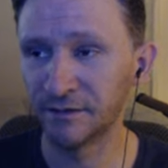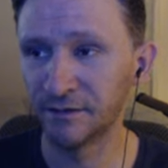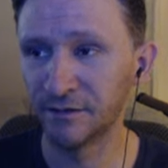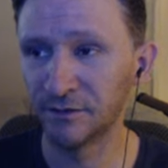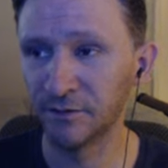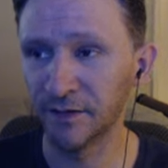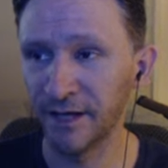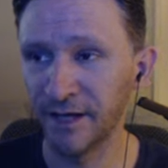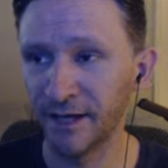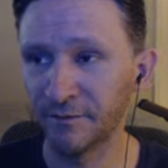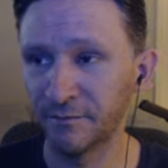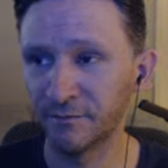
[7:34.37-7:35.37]
you know,
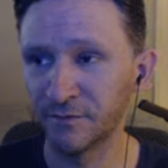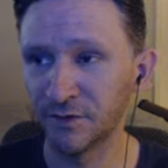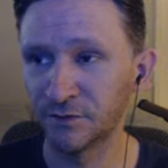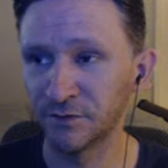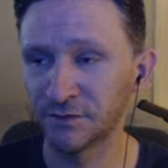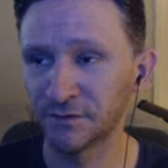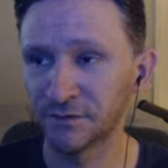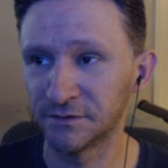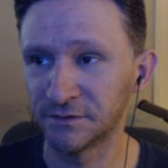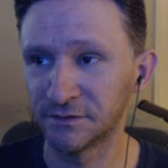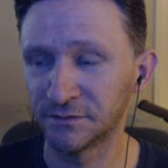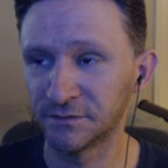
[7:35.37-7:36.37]

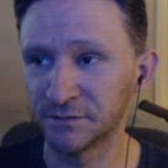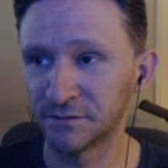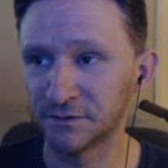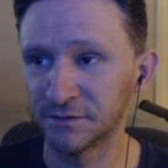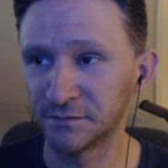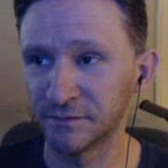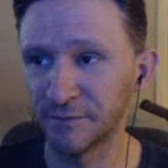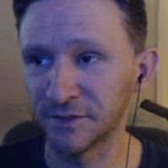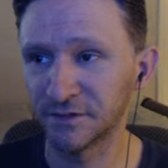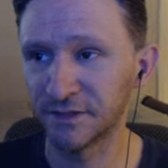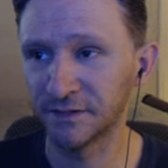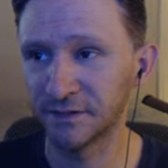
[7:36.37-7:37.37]
Atmos, I'm going to
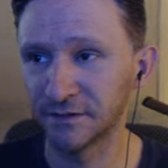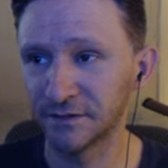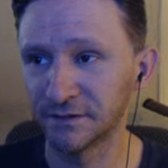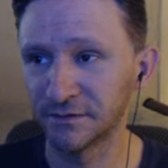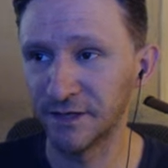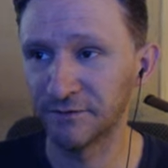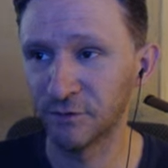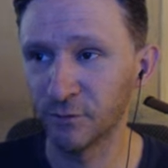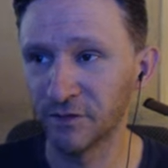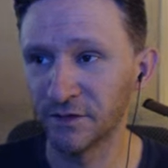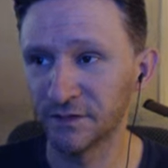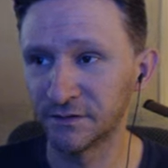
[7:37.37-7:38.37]
say it like this, after we're
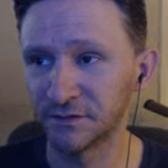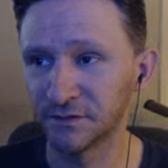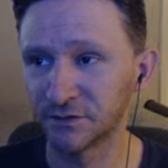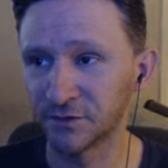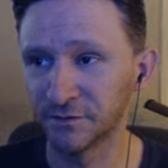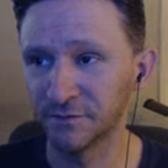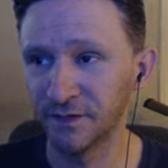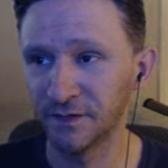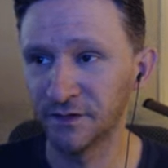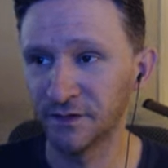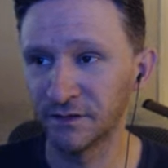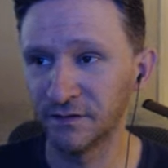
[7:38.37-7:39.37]
done surfing
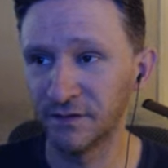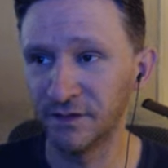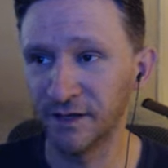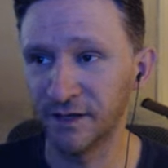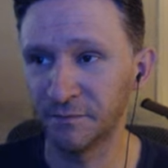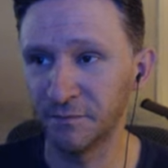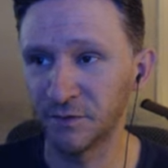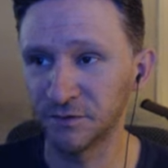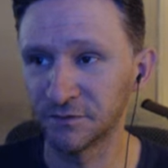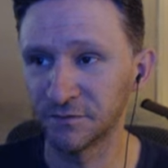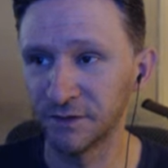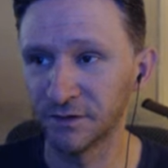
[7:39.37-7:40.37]
the
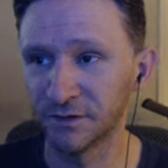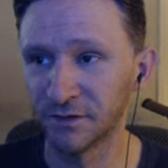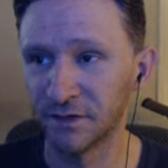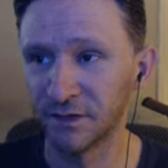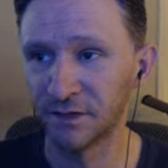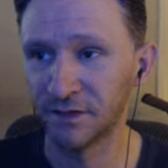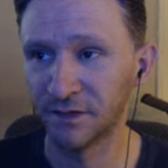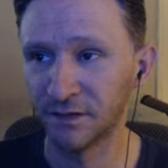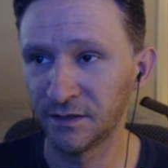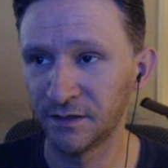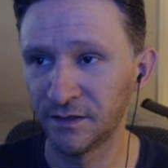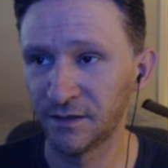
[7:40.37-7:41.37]
atmosphere.
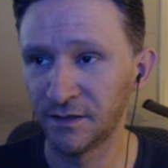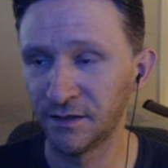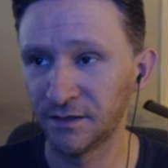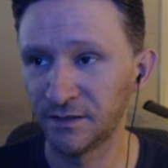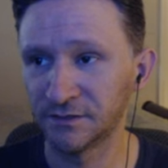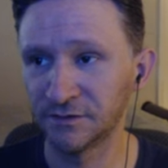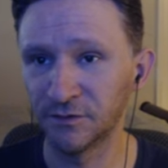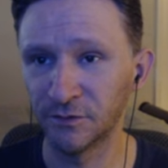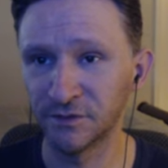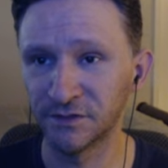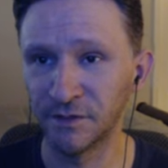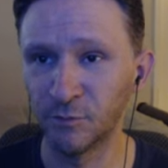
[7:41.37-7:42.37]
So
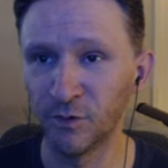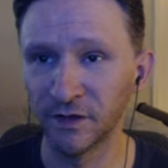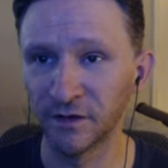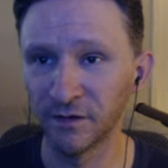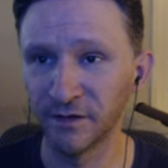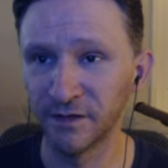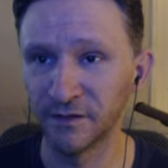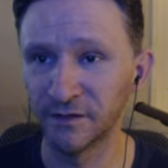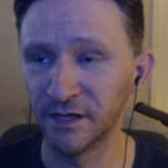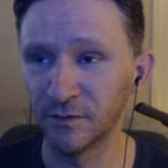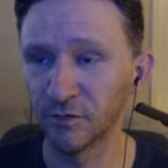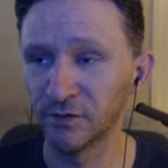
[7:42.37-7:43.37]
somewhere in the
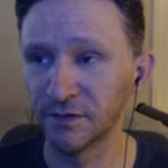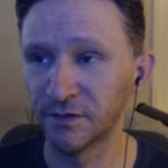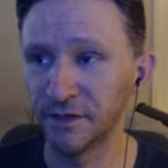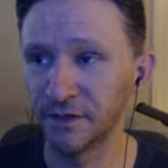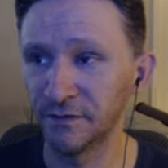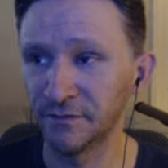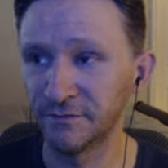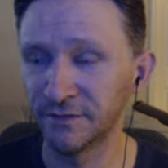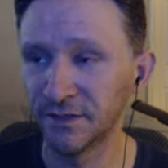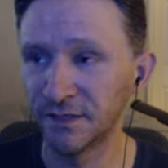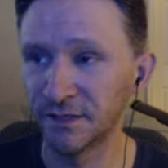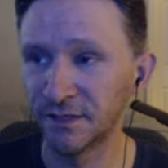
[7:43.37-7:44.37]
neighborhood of,
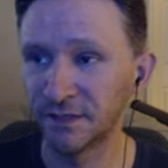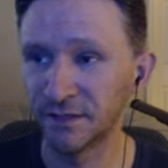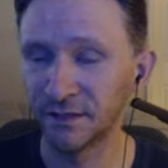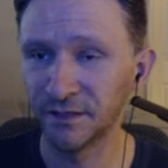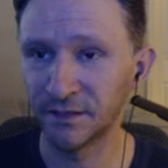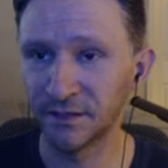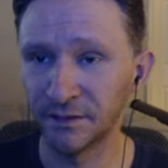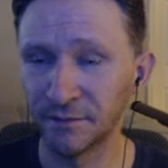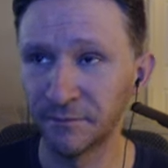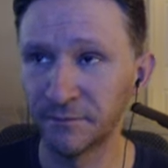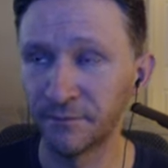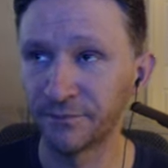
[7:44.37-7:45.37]

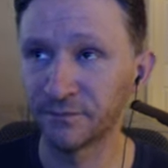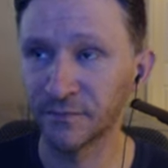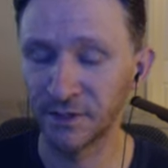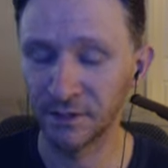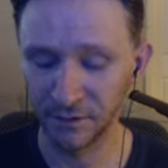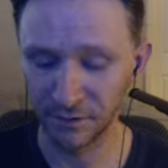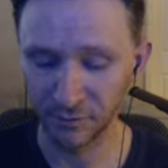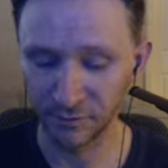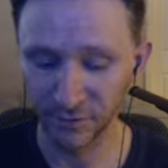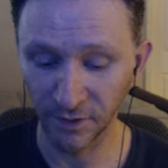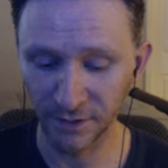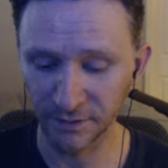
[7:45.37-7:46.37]
um, you know,
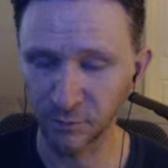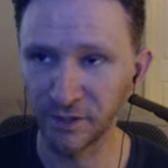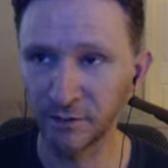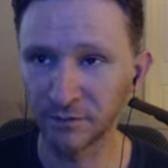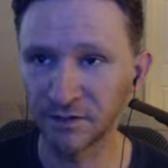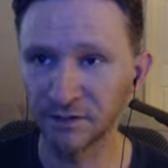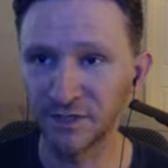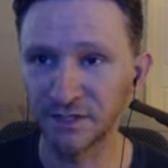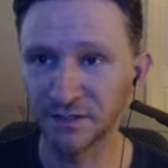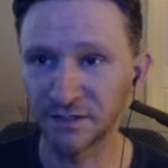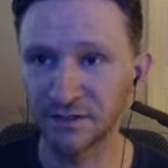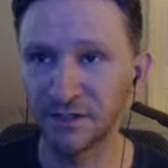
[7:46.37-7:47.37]
for us, we know it's going to be
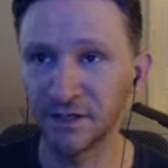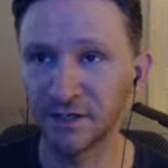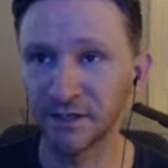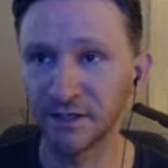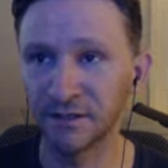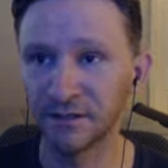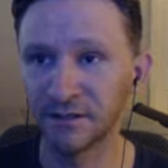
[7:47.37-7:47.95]
69.